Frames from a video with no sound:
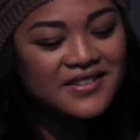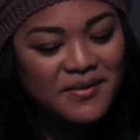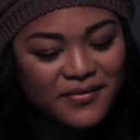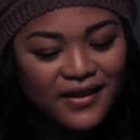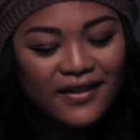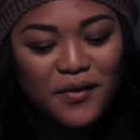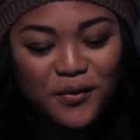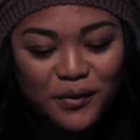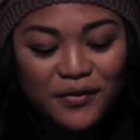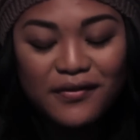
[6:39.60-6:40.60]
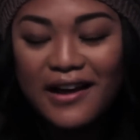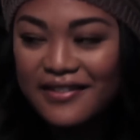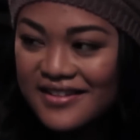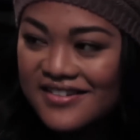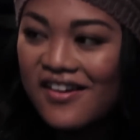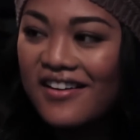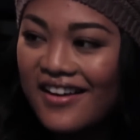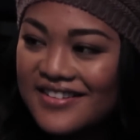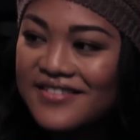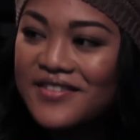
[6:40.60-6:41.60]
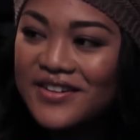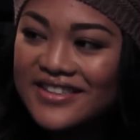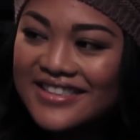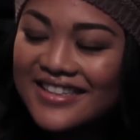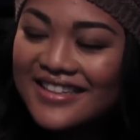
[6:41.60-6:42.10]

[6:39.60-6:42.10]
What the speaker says: Something that will reflect the song, yes, of course.